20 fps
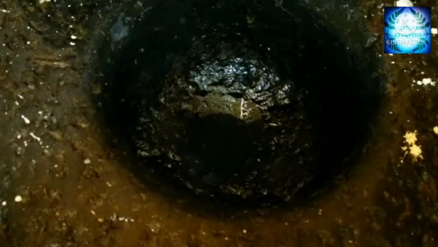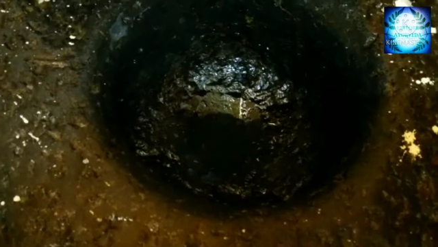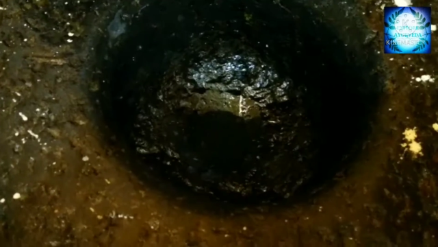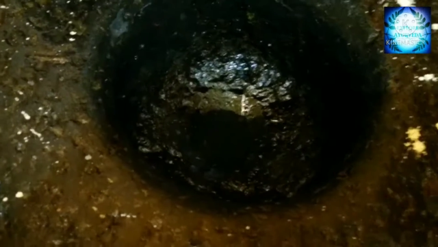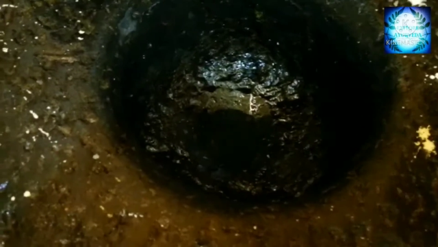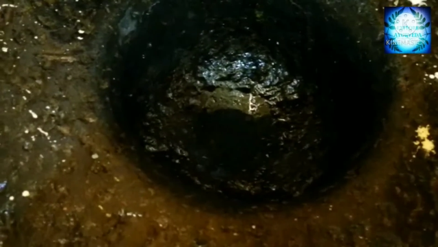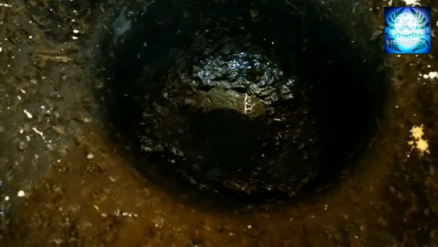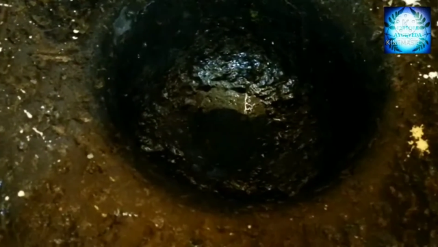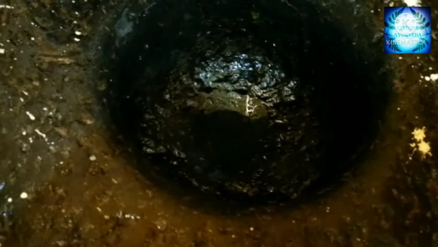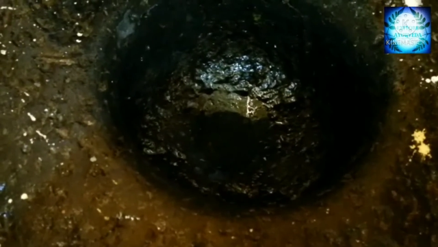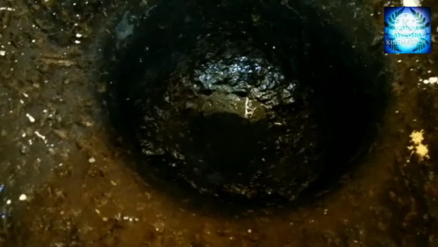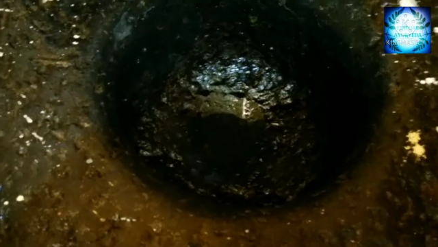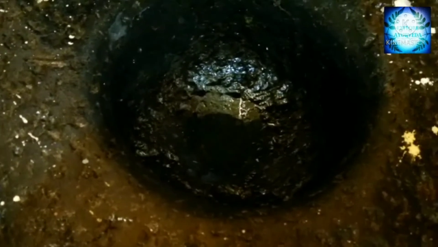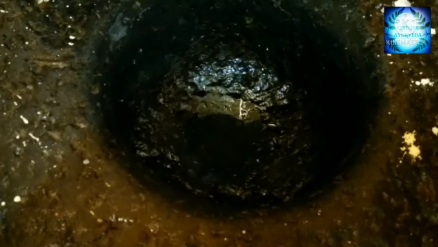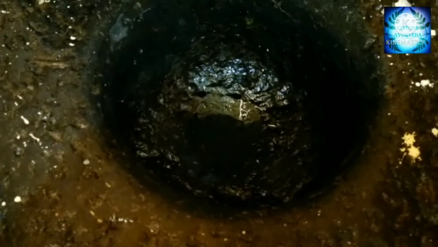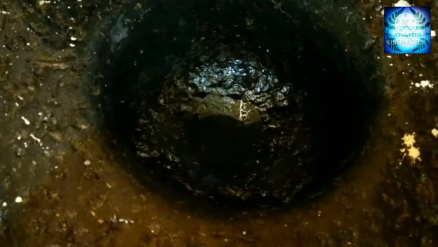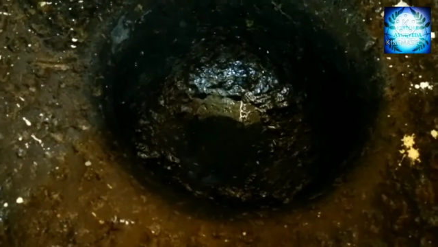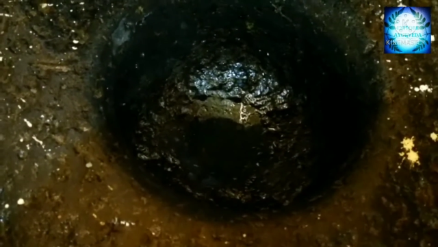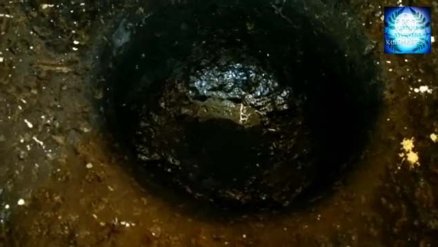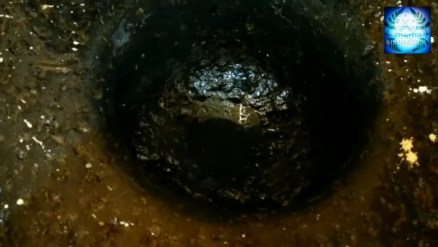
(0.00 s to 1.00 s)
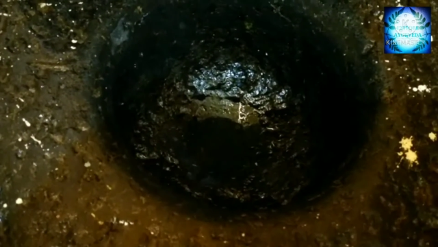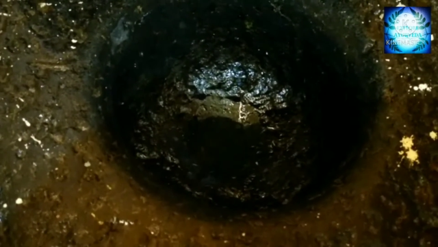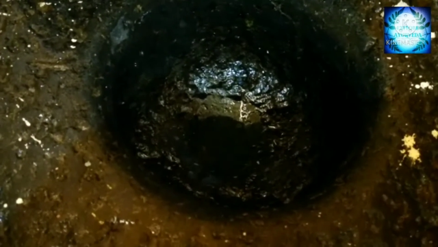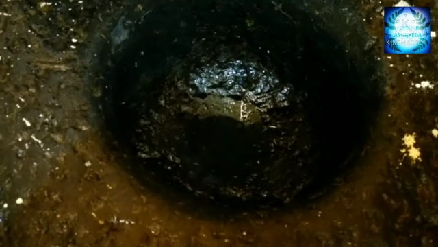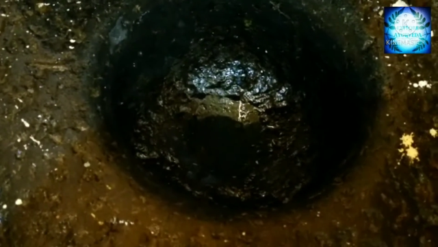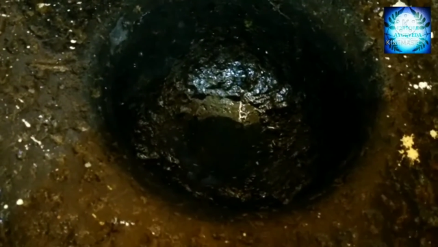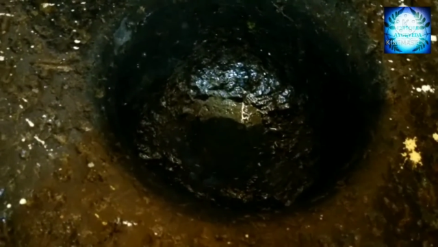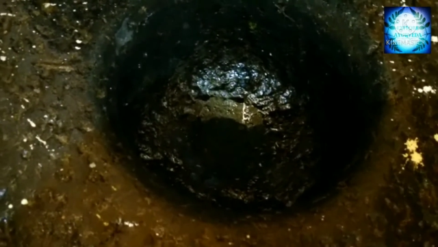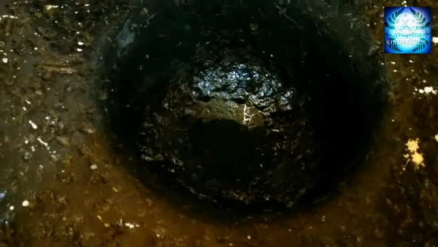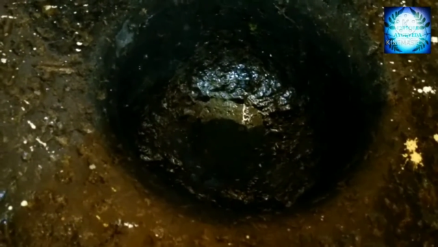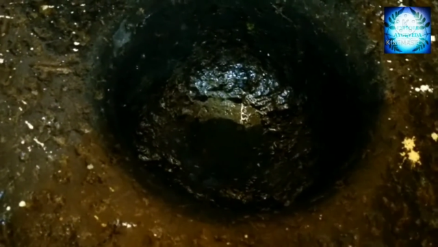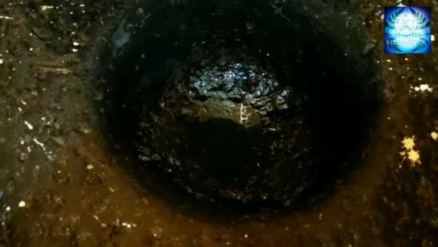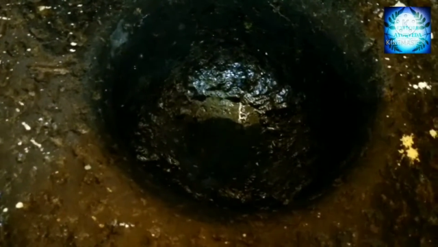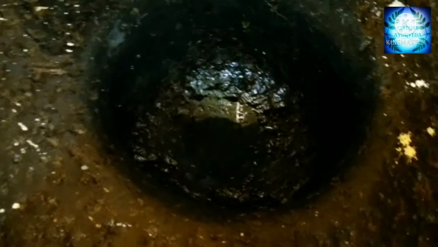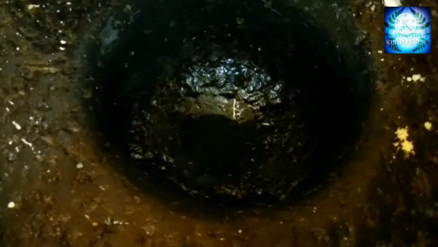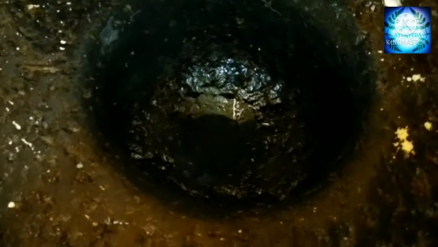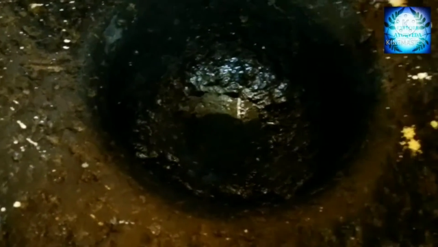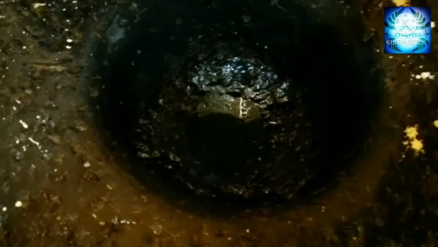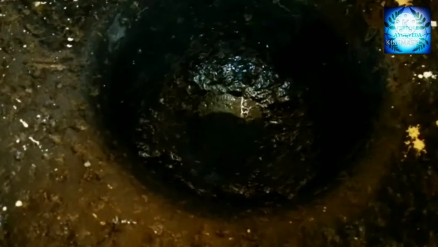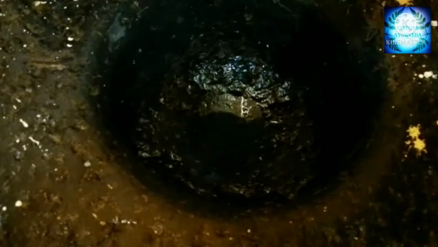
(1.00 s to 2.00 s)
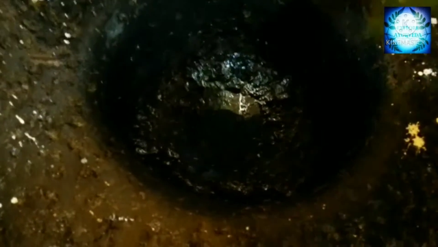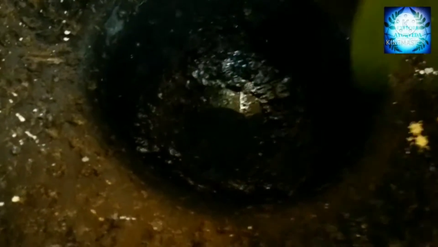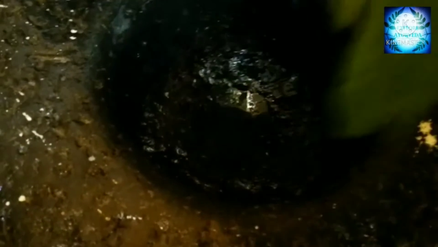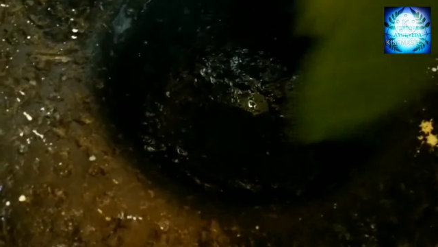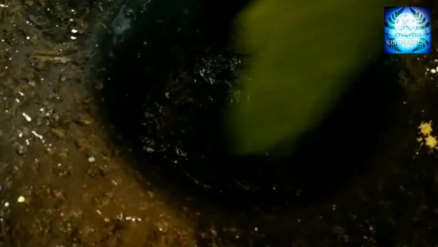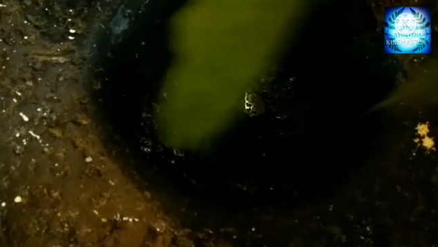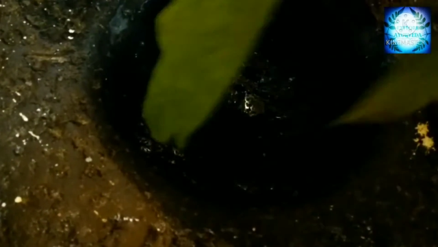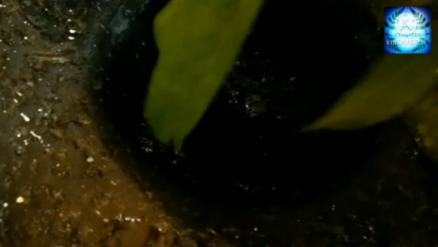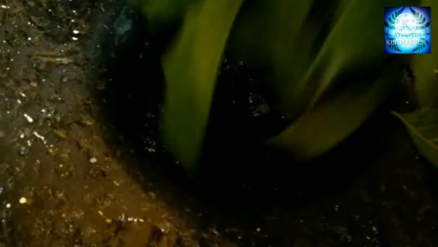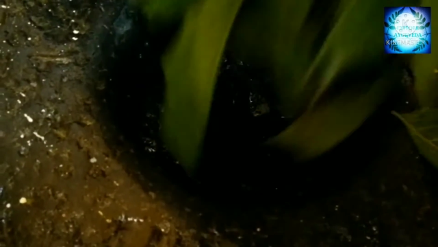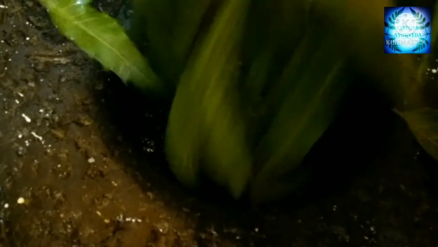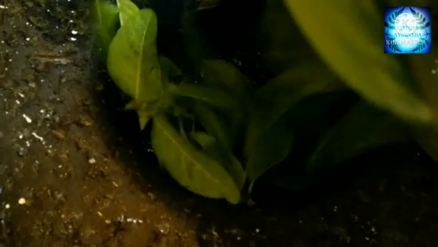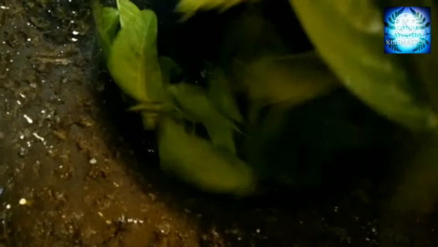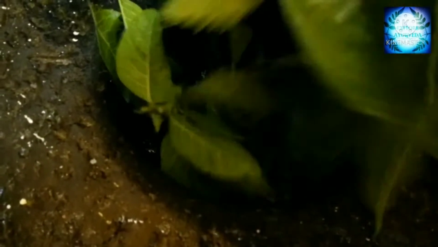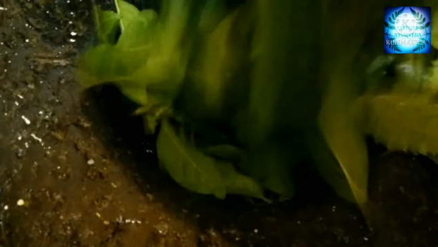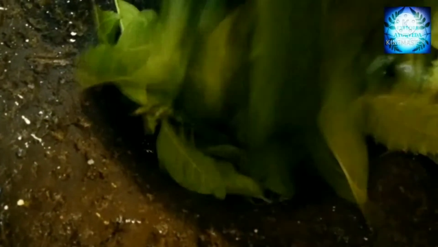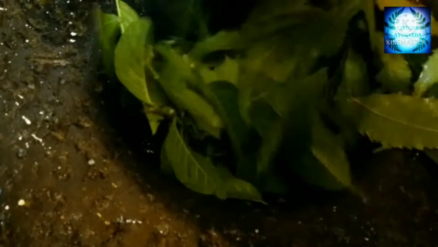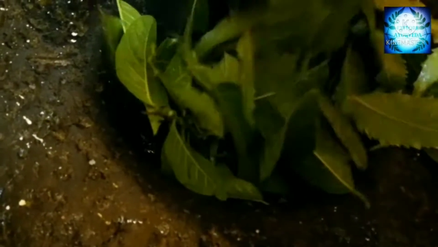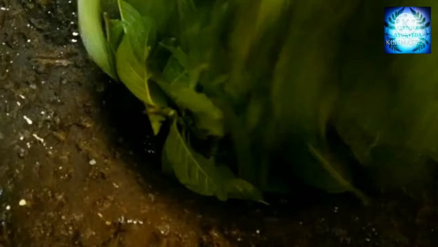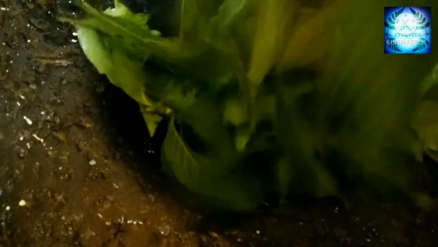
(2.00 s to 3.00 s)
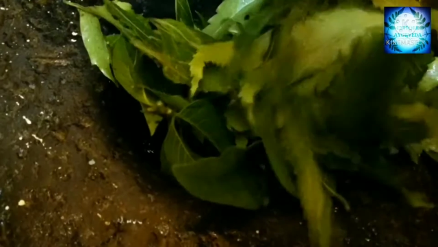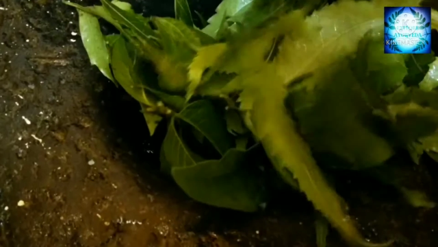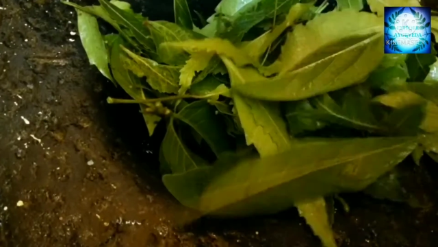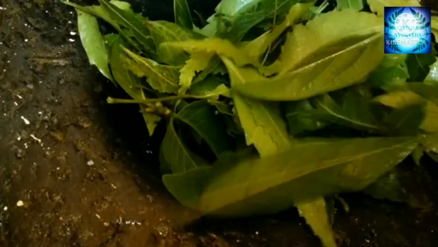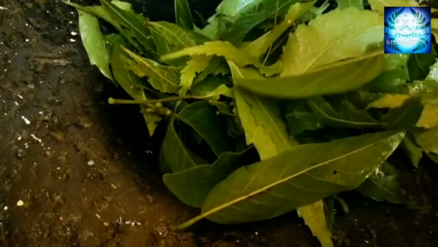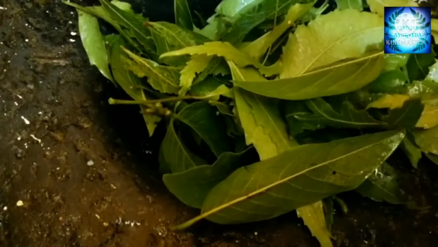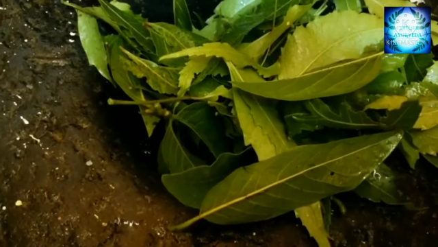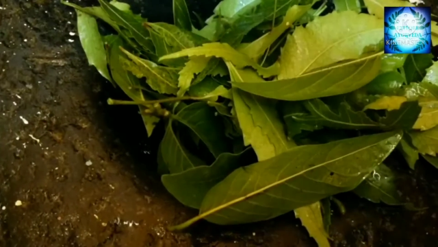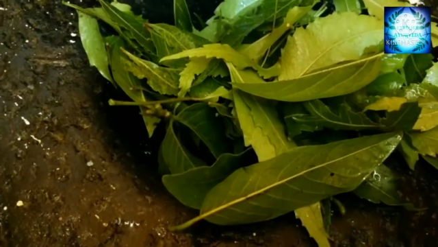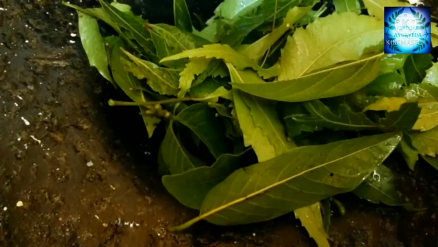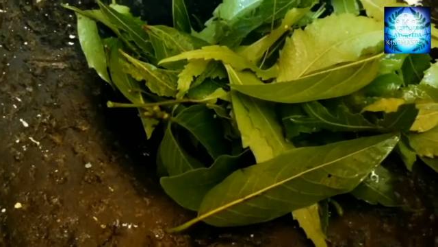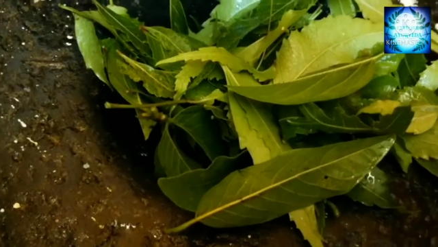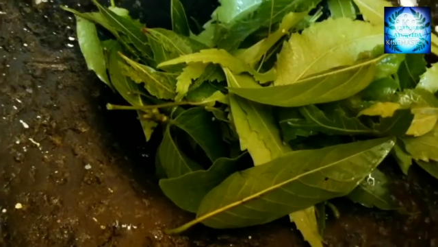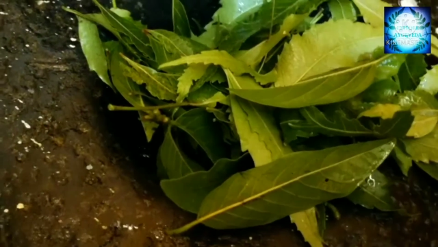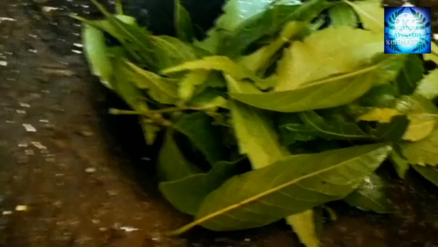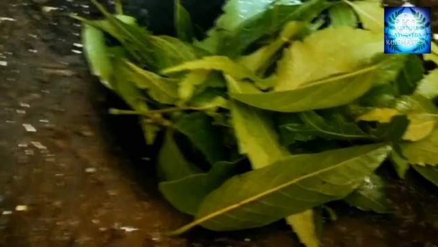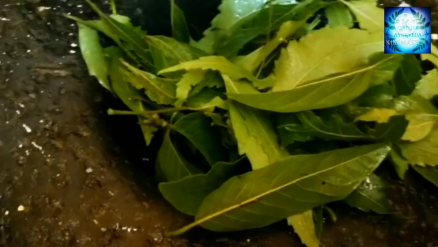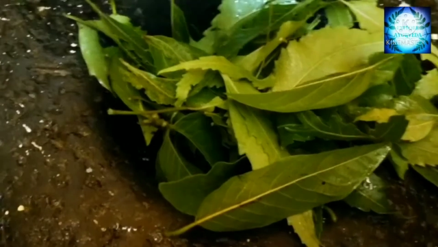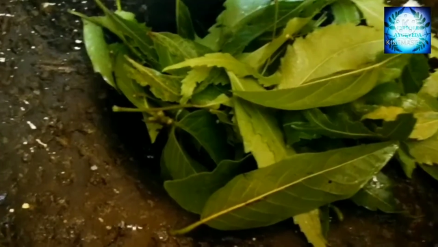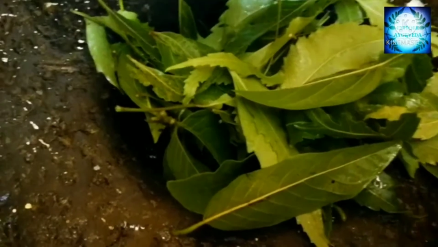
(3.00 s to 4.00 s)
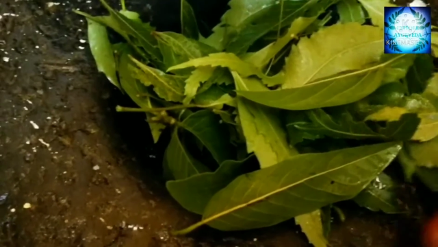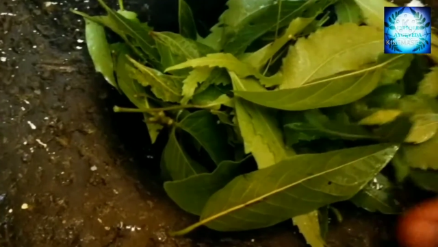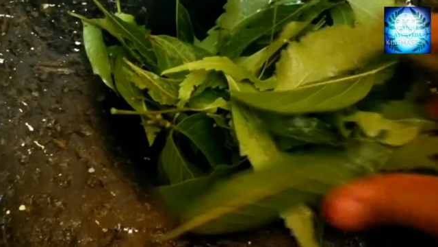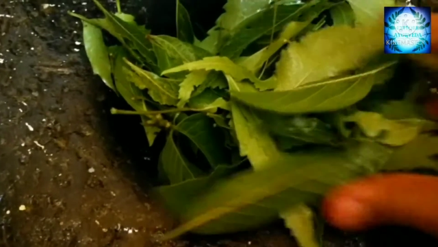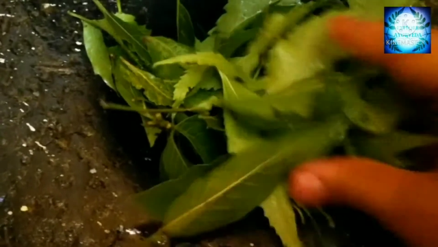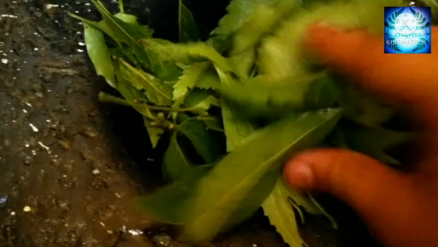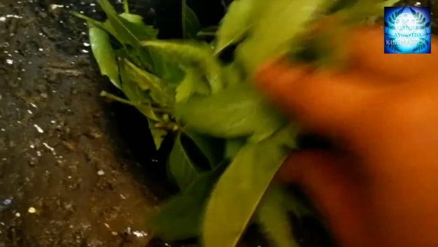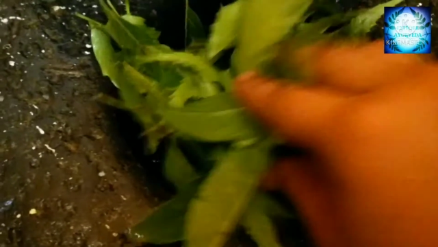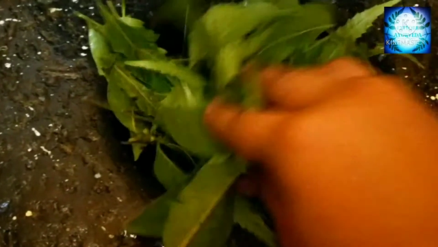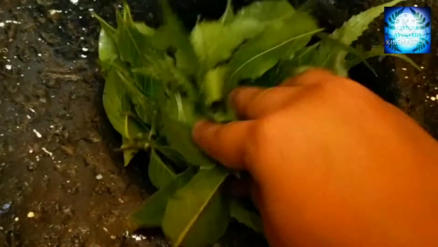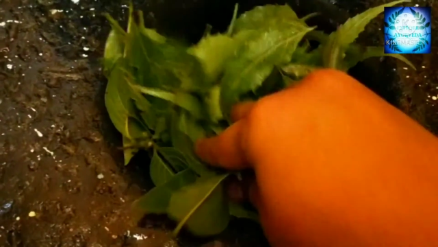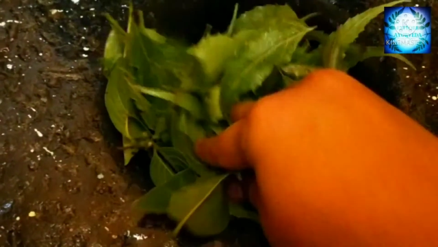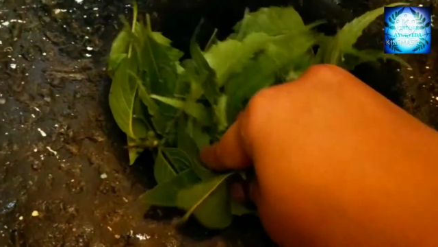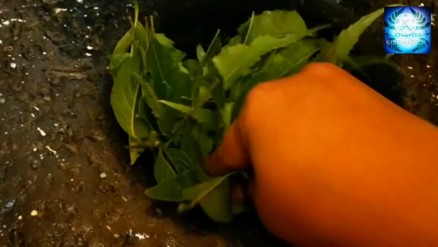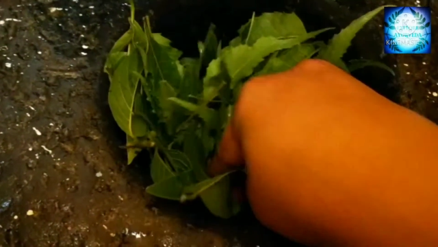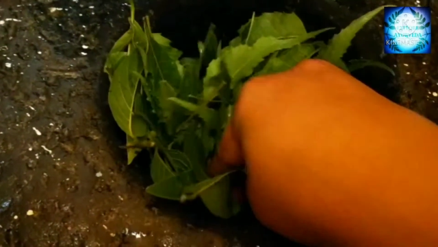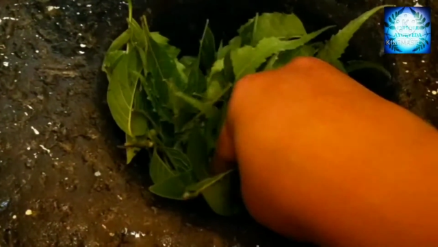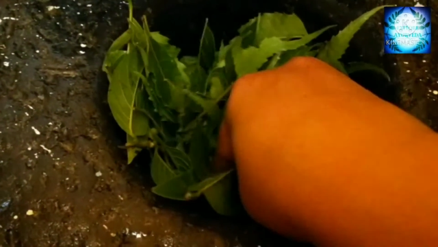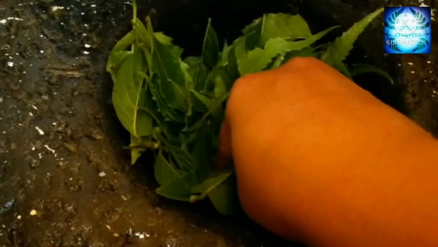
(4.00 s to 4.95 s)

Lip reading: Nobody's mouth can be seen.